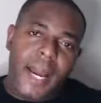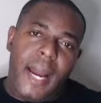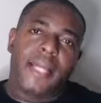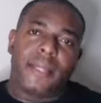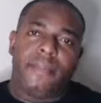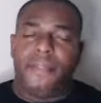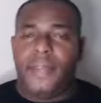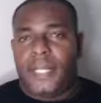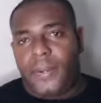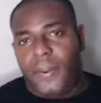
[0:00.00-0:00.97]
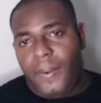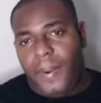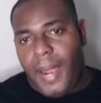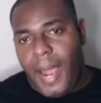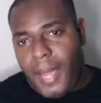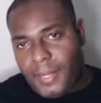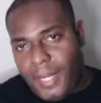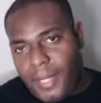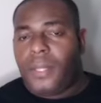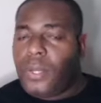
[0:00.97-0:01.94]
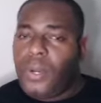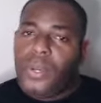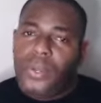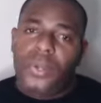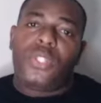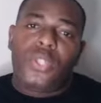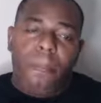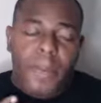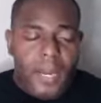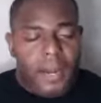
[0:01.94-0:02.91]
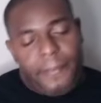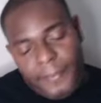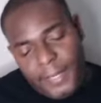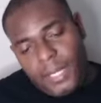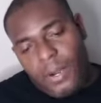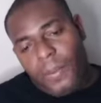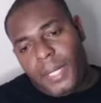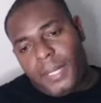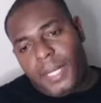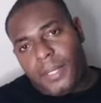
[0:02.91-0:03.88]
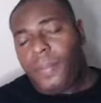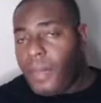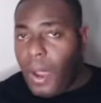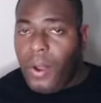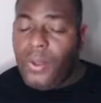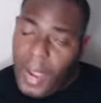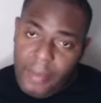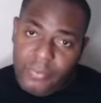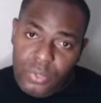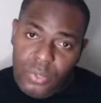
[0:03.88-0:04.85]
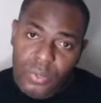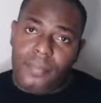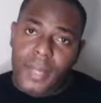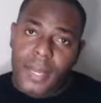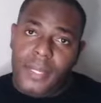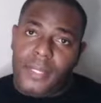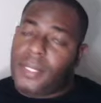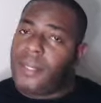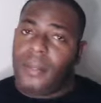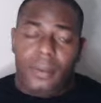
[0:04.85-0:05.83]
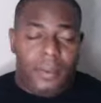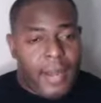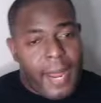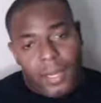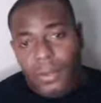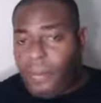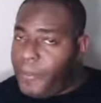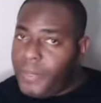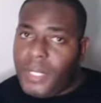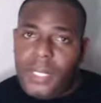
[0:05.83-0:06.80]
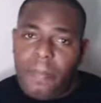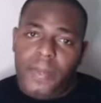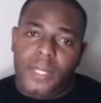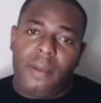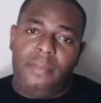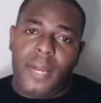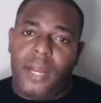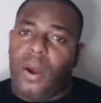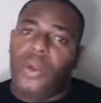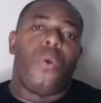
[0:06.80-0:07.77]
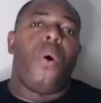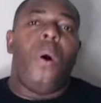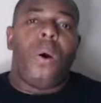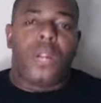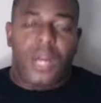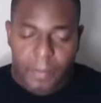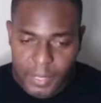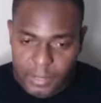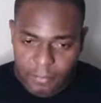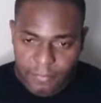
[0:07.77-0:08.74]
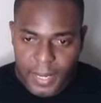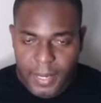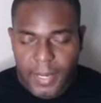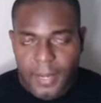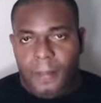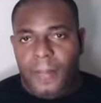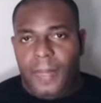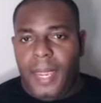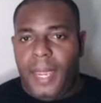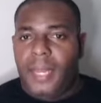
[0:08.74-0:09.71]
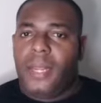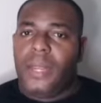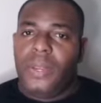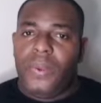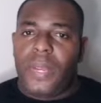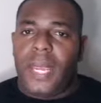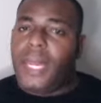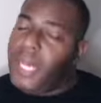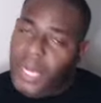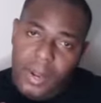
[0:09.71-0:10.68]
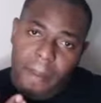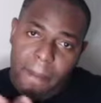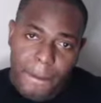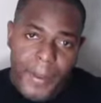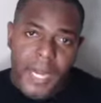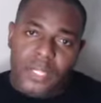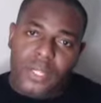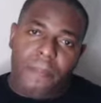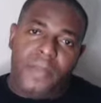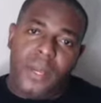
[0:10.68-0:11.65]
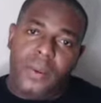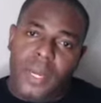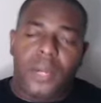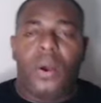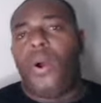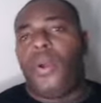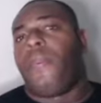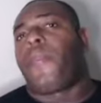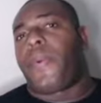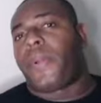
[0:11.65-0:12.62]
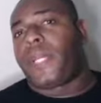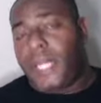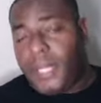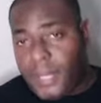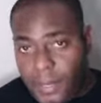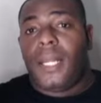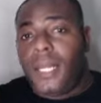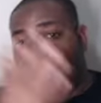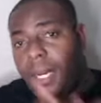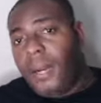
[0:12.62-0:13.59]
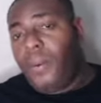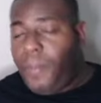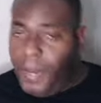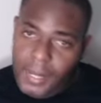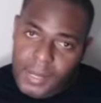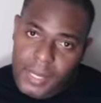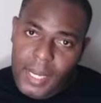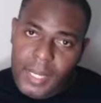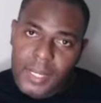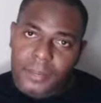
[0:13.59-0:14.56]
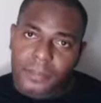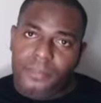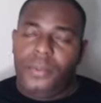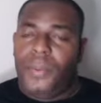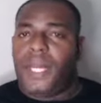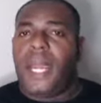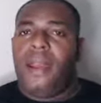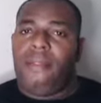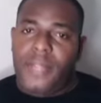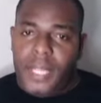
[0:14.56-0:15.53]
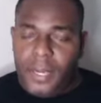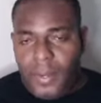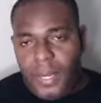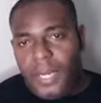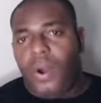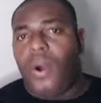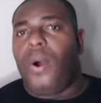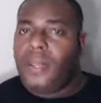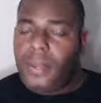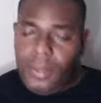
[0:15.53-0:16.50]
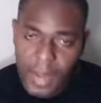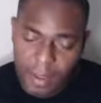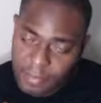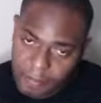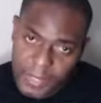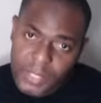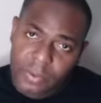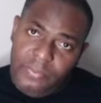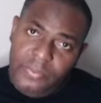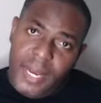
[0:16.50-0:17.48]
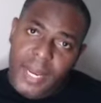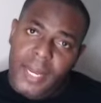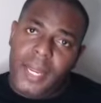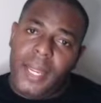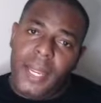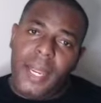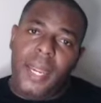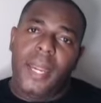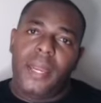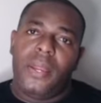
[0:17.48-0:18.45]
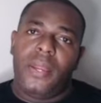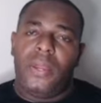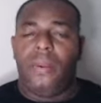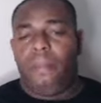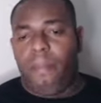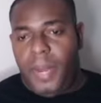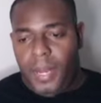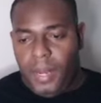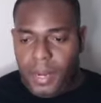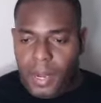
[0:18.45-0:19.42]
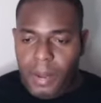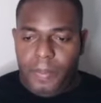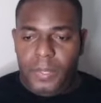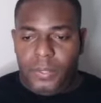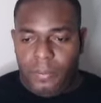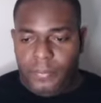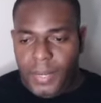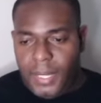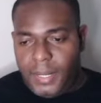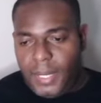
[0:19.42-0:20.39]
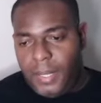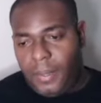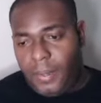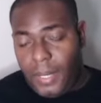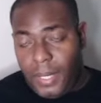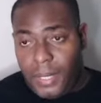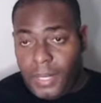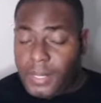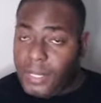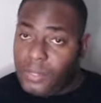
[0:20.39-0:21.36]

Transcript: as a physical asset. So you know, to build a physical real estate, all you have to do is like you purchase a piece of land or you own a piece of land, and you can either build something on it or you purchase it. The real estate with everything on it, or you have a piece of land and you build a piece of real estate on it. This is